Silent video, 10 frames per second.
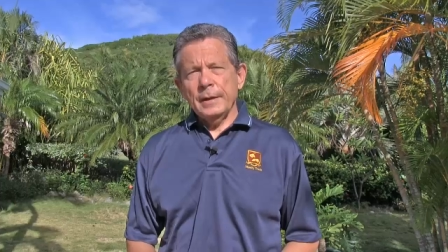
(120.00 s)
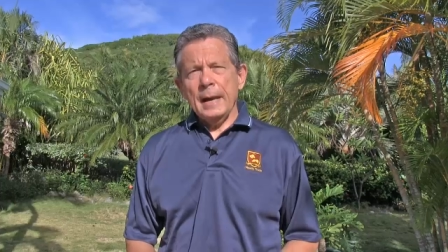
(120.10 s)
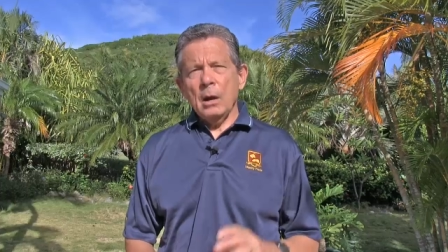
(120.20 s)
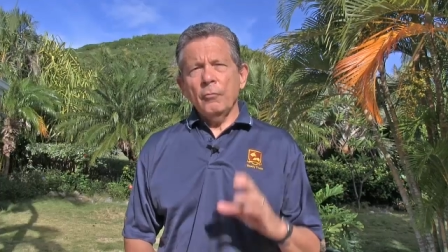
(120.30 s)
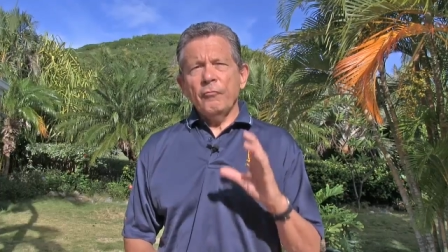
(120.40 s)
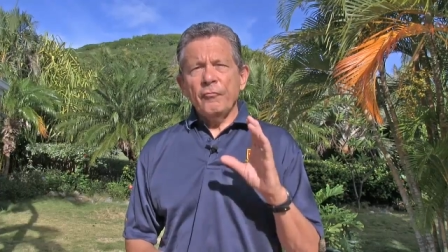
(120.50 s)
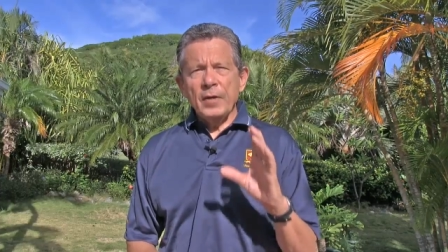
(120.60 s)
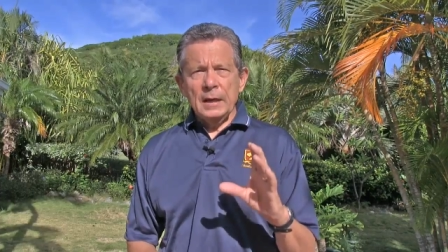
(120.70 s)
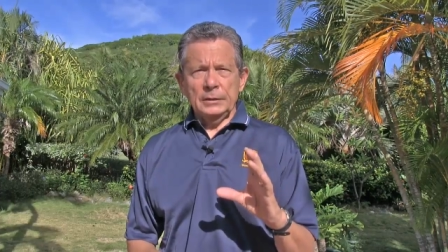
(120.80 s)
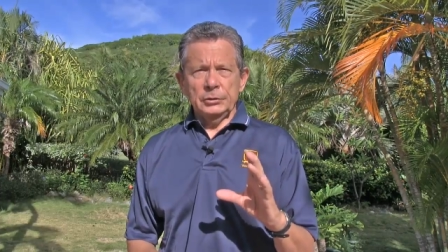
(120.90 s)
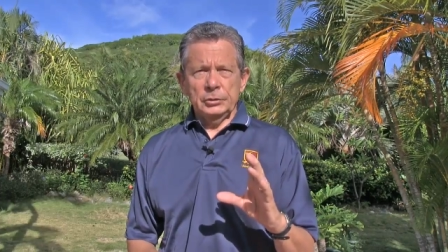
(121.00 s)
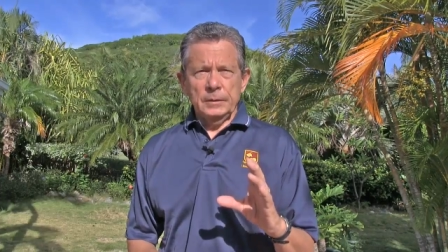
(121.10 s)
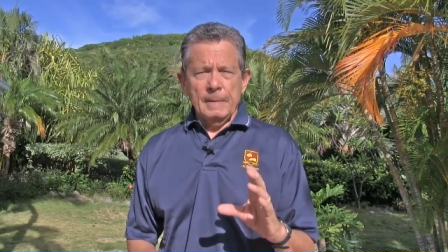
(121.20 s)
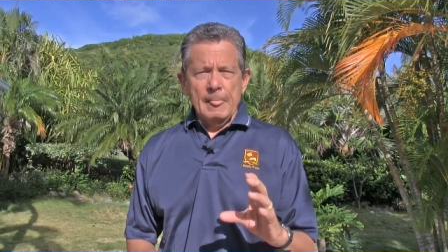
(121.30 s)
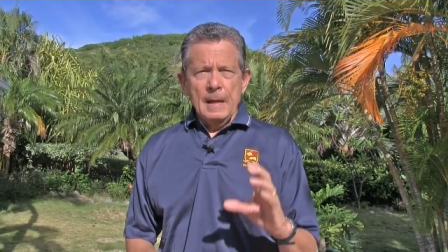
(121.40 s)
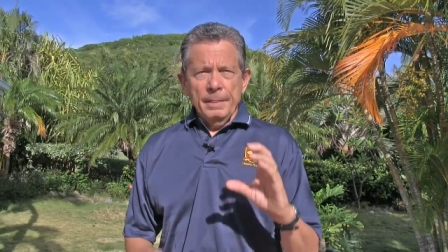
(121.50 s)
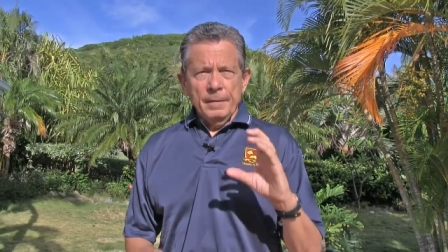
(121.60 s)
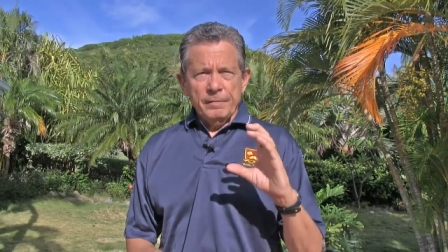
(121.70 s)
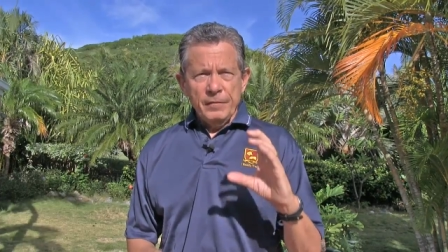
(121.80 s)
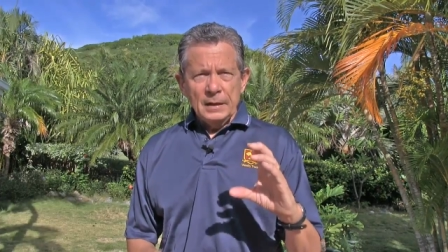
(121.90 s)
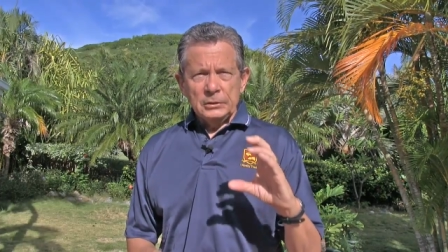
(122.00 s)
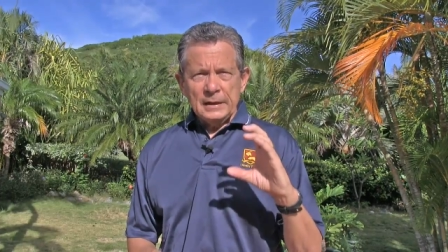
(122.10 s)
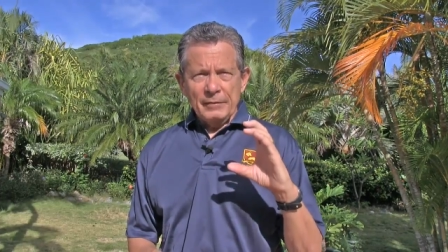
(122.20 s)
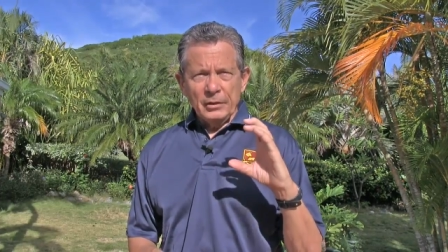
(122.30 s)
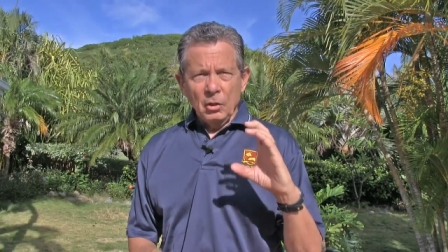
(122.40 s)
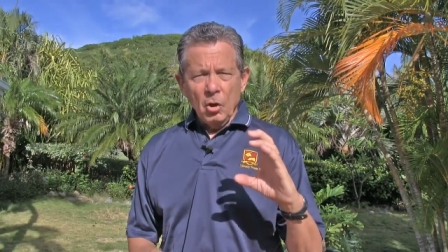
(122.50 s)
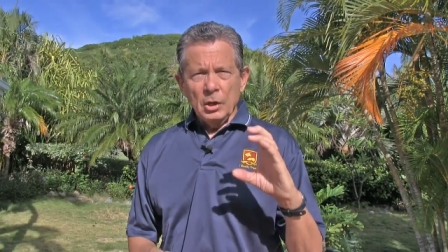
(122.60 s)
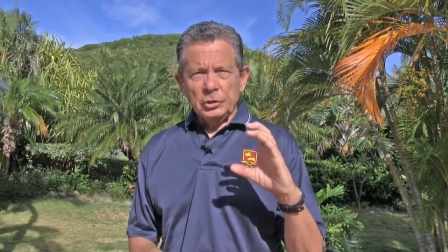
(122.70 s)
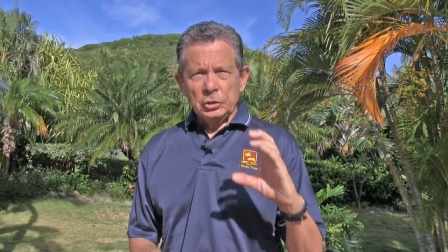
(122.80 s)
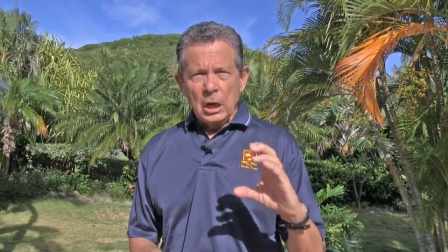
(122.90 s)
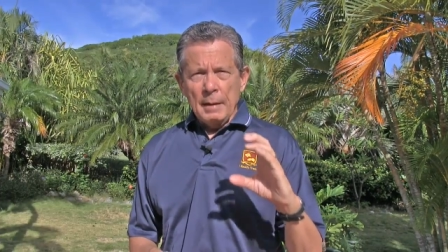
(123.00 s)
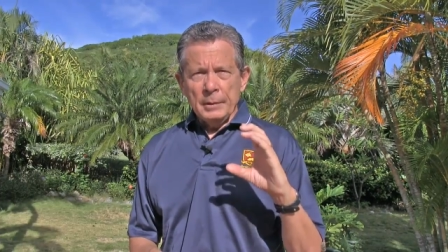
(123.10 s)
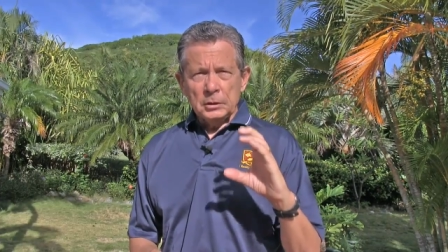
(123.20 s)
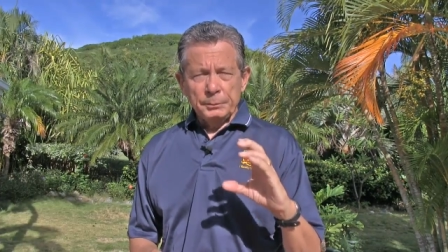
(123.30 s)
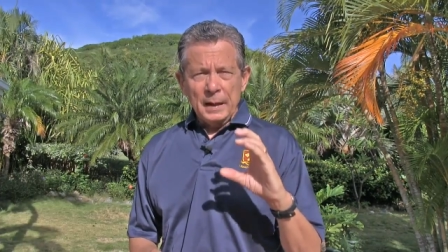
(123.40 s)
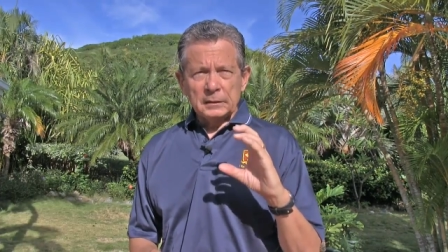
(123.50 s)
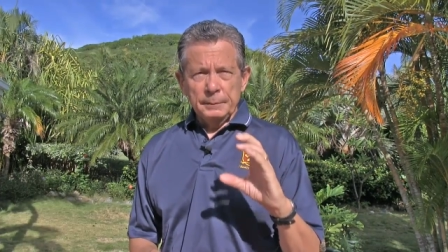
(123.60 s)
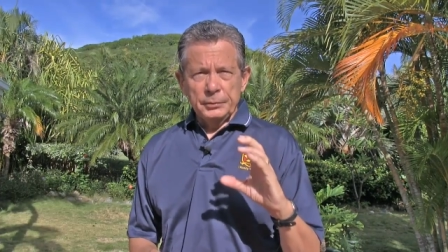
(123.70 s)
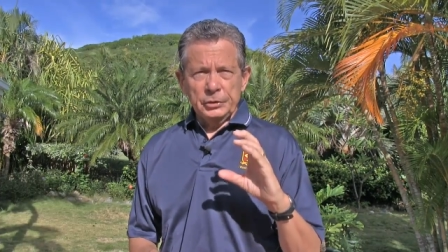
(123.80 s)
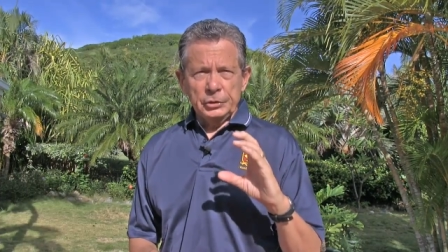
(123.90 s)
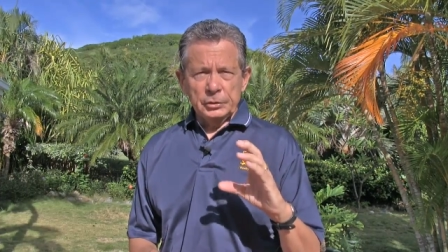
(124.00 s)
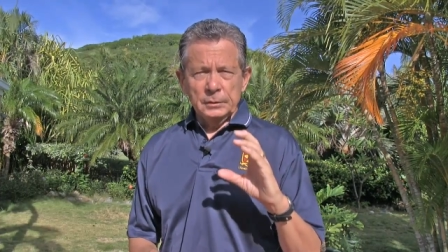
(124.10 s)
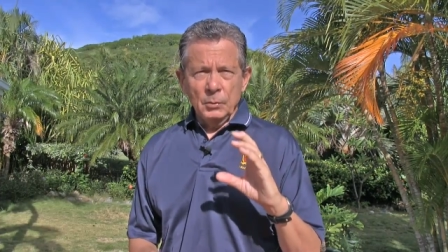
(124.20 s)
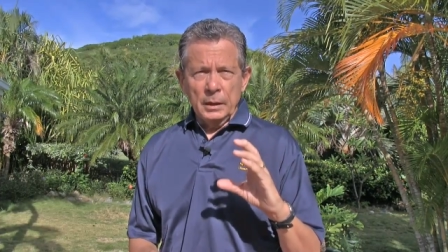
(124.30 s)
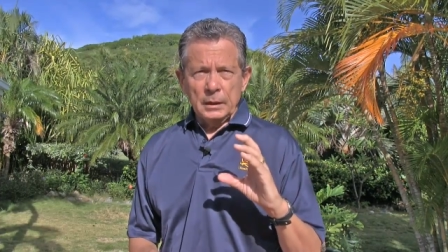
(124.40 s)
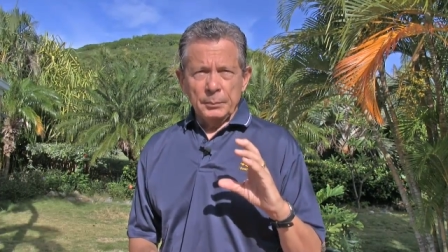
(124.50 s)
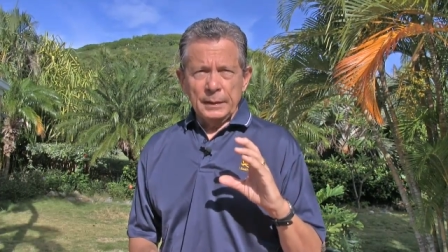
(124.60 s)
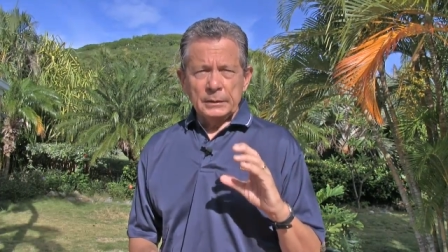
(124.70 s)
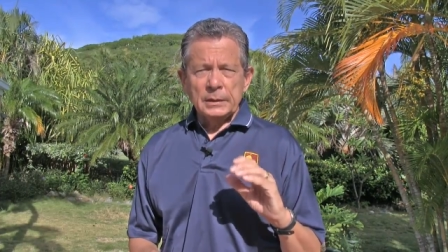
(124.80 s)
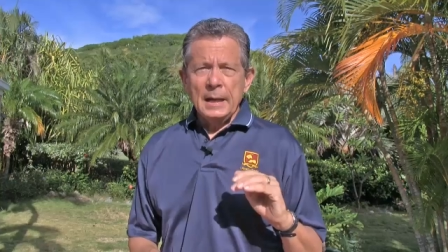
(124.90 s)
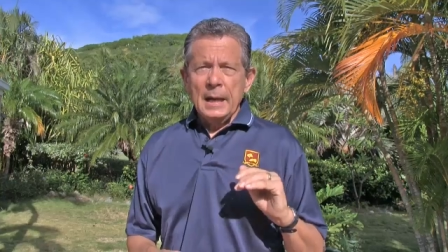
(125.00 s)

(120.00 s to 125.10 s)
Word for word: are now funds. The funds have the large dominant speculative position in the marketplace.